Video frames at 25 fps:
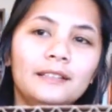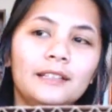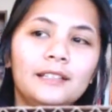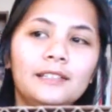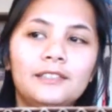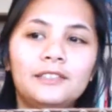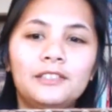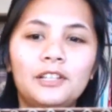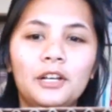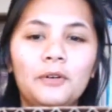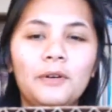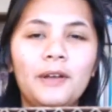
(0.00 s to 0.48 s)

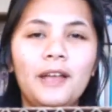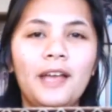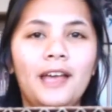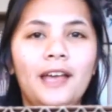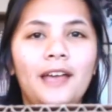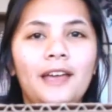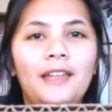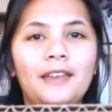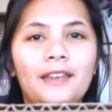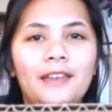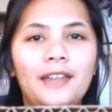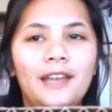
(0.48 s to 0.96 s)
let's go
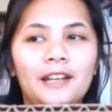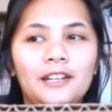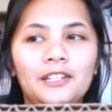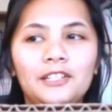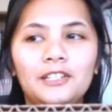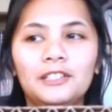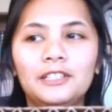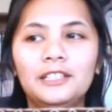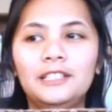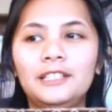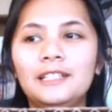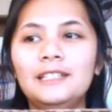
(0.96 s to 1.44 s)
ahead and
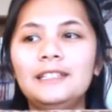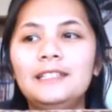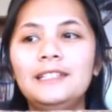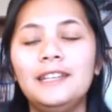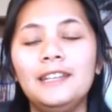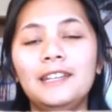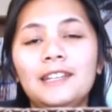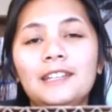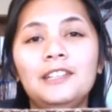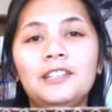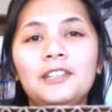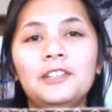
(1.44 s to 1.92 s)
actually
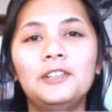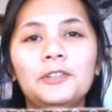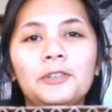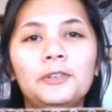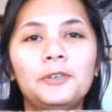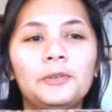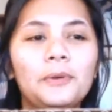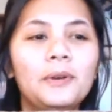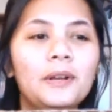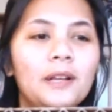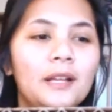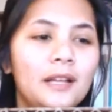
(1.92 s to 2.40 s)

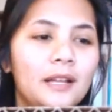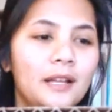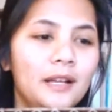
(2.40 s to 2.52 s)
continue